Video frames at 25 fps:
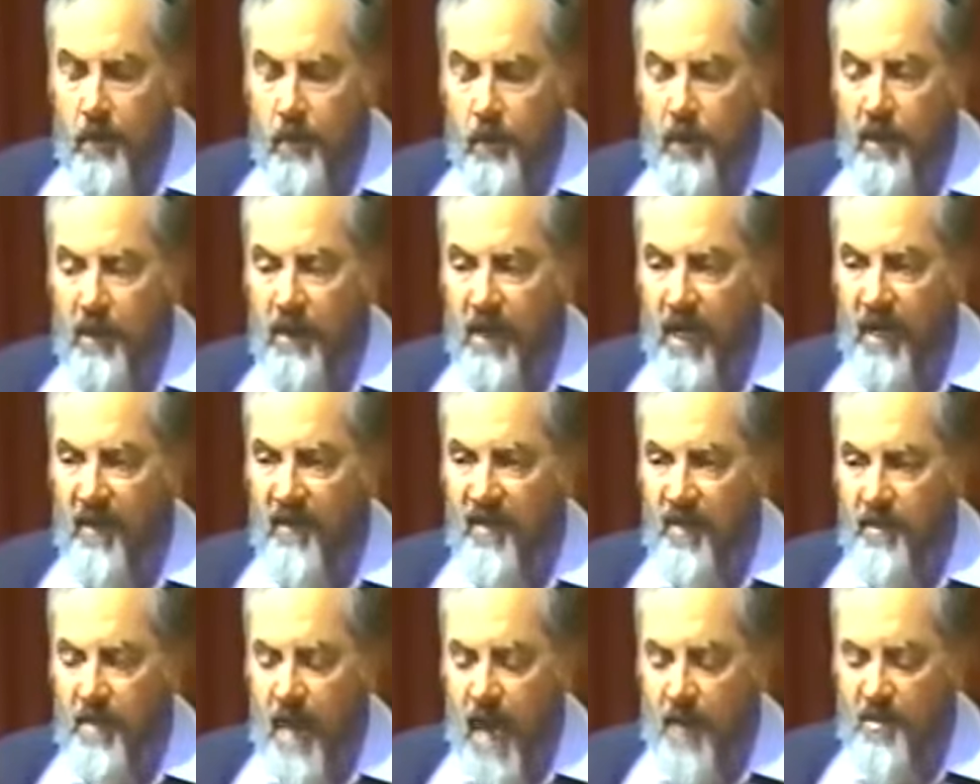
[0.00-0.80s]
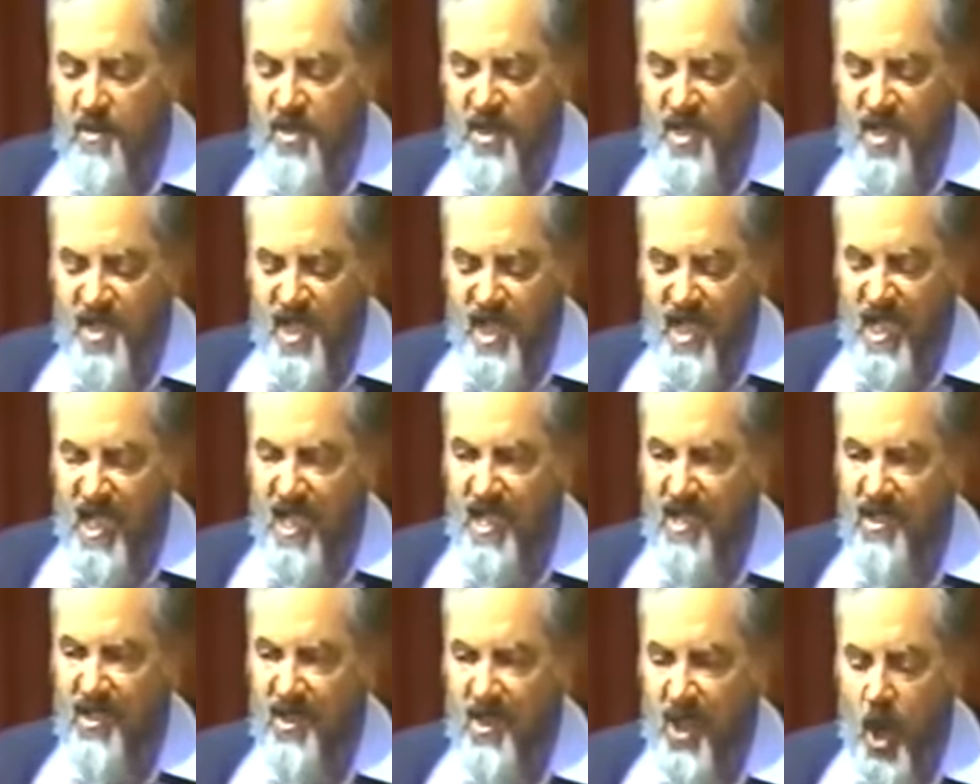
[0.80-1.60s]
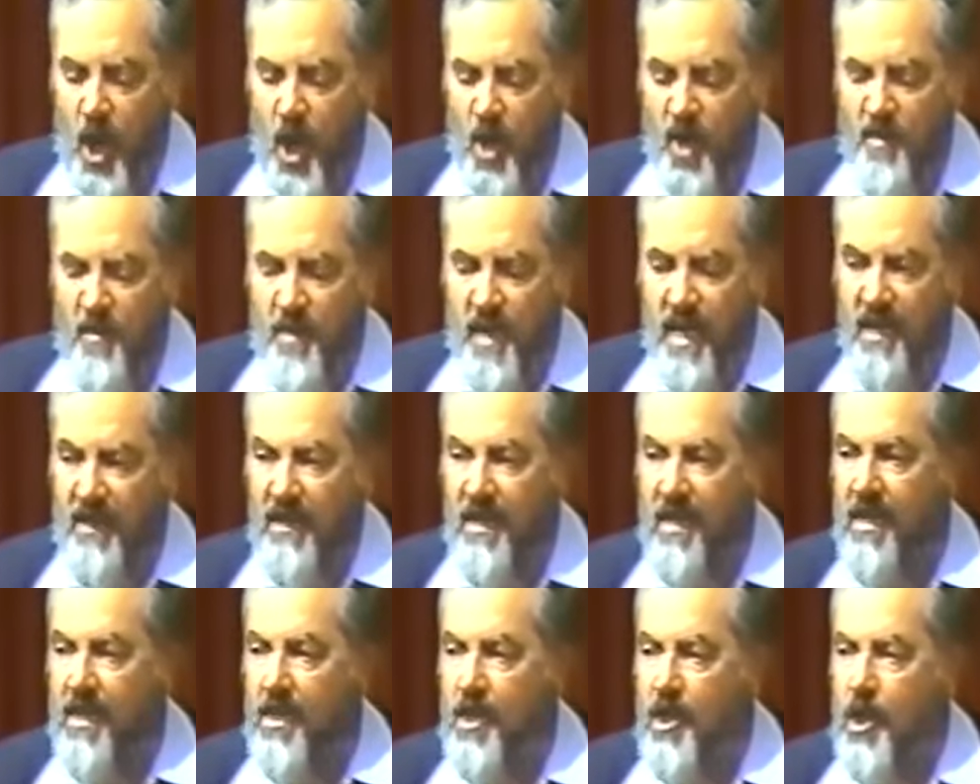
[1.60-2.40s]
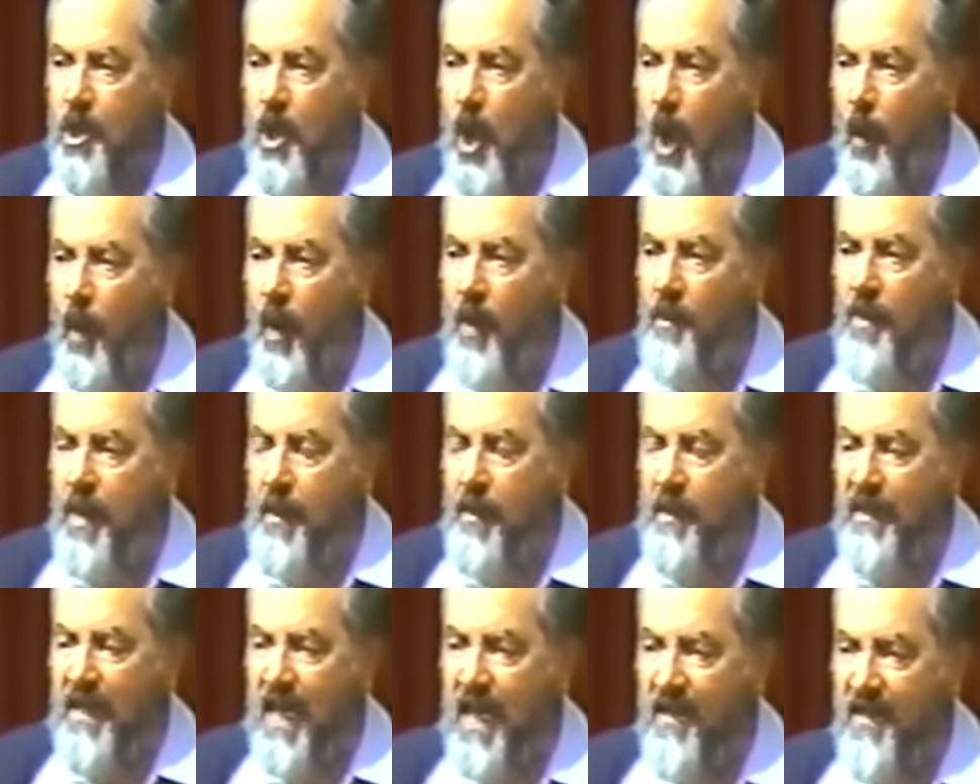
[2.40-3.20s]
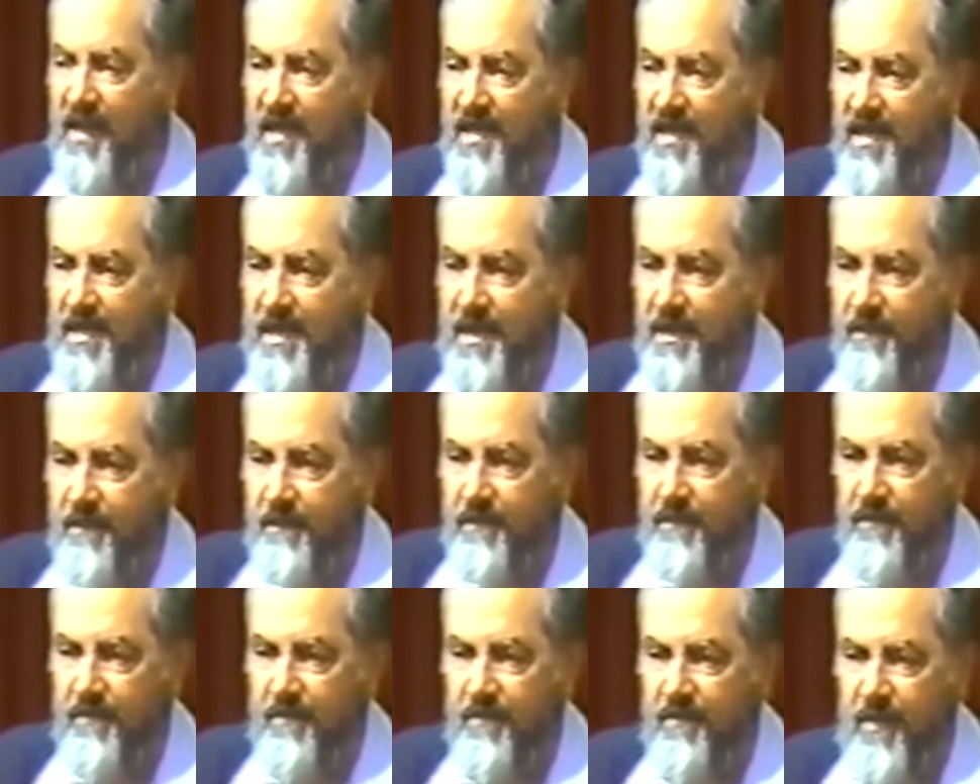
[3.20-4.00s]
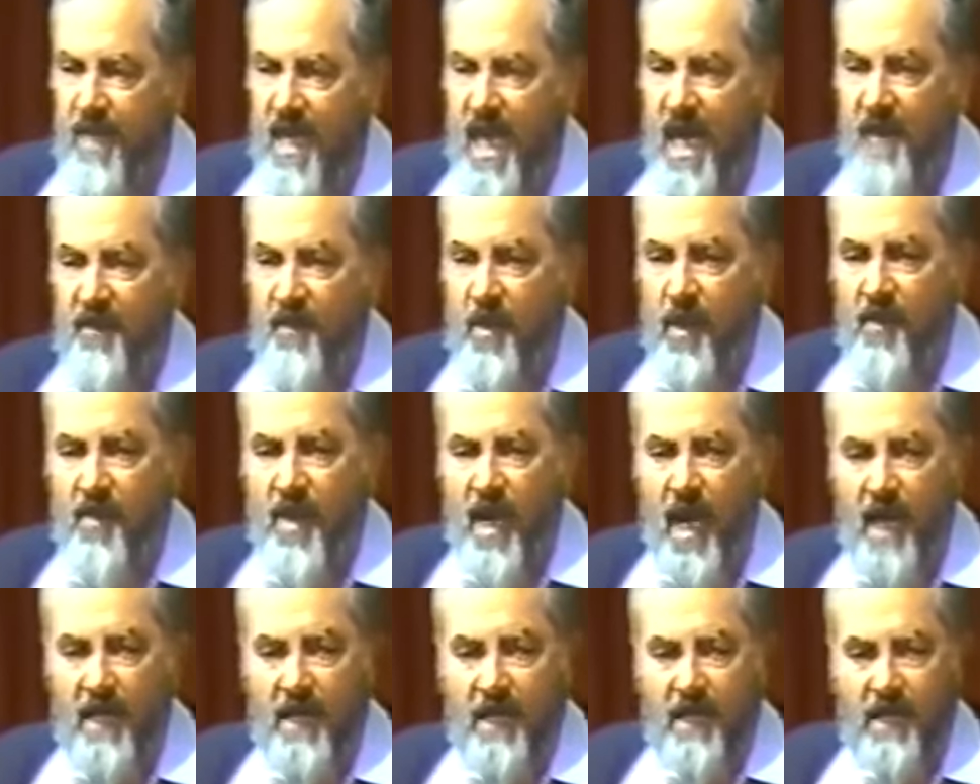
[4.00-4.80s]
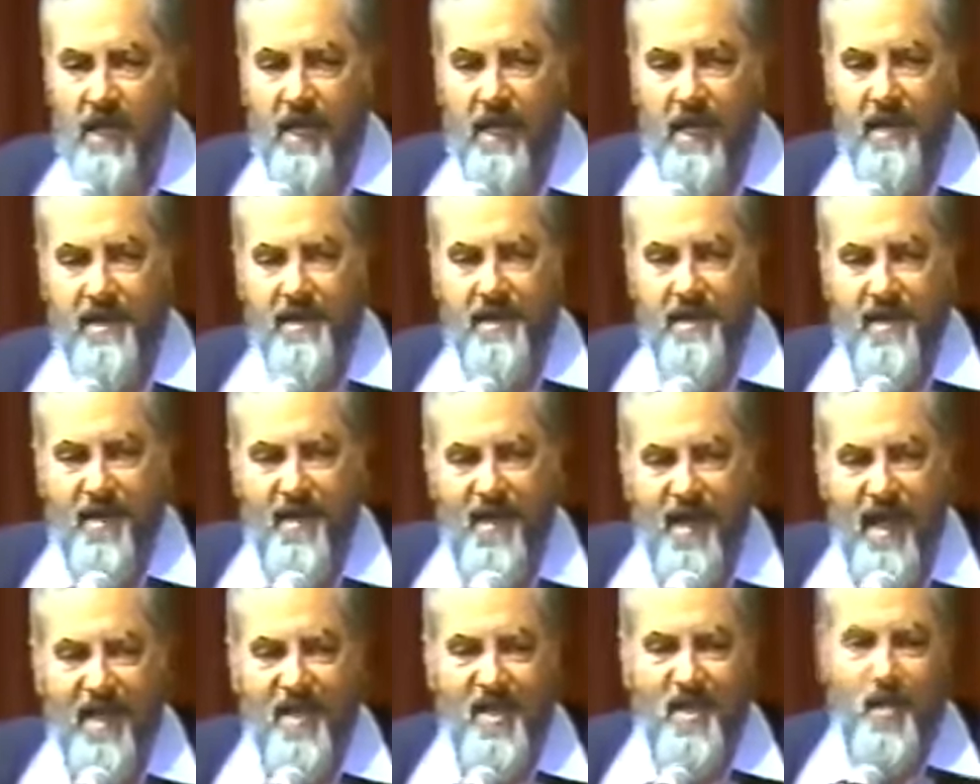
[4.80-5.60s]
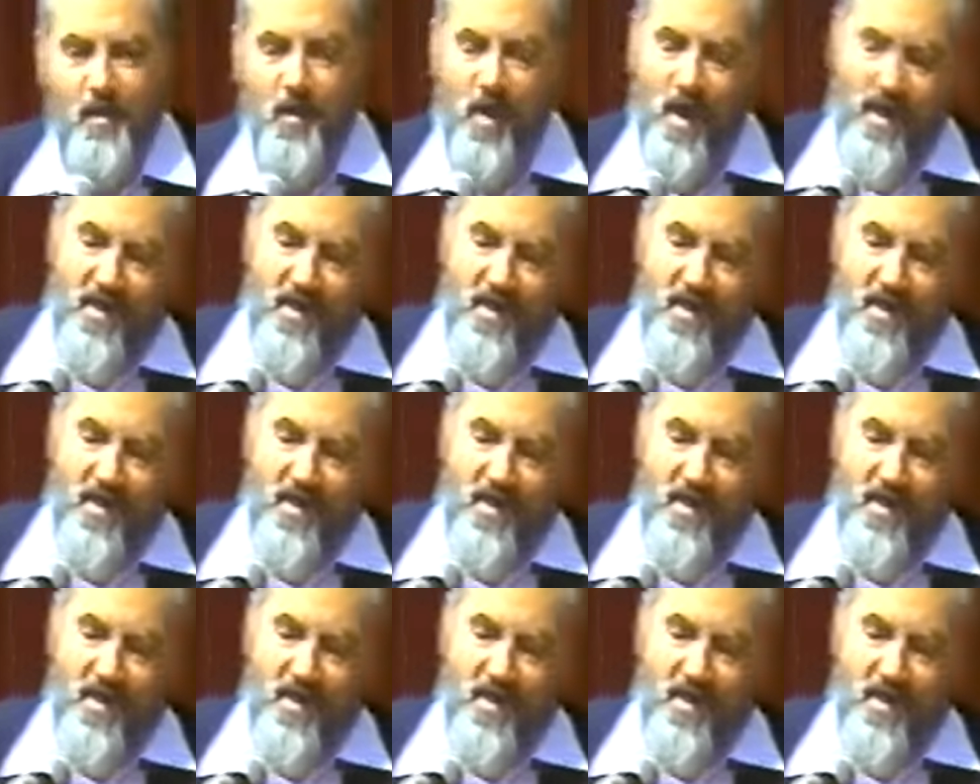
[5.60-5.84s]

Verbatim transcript: to love him. I'm sick and tired of being, you know when people love us? after every Holocaust, that's